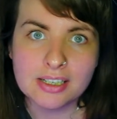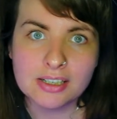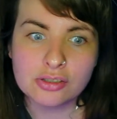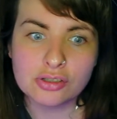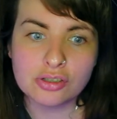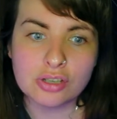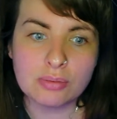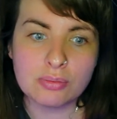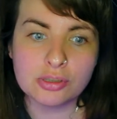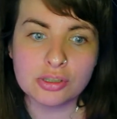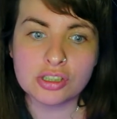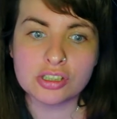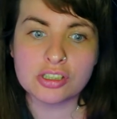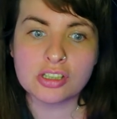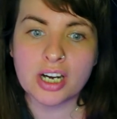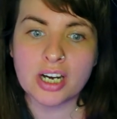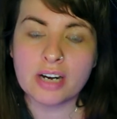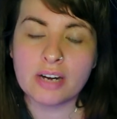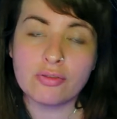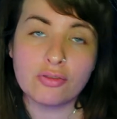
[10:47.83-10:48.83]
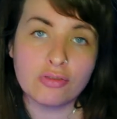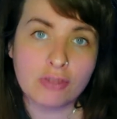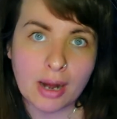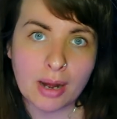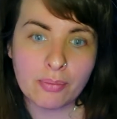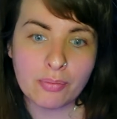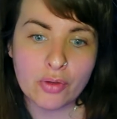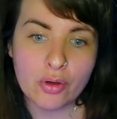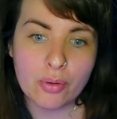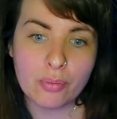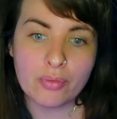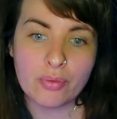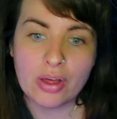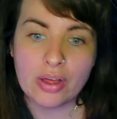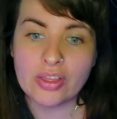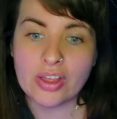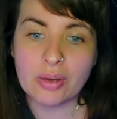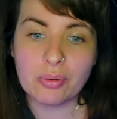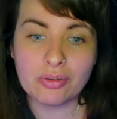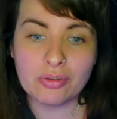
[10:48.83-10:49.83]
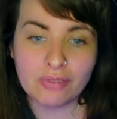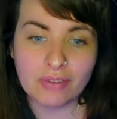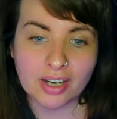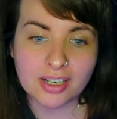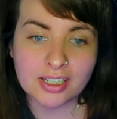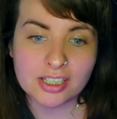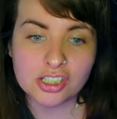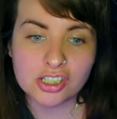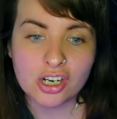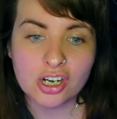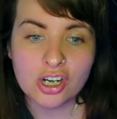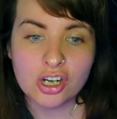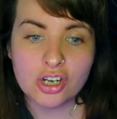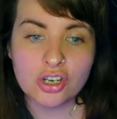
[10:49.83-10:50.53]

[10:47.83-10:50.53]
So he would just kind of grab them, they would vanish.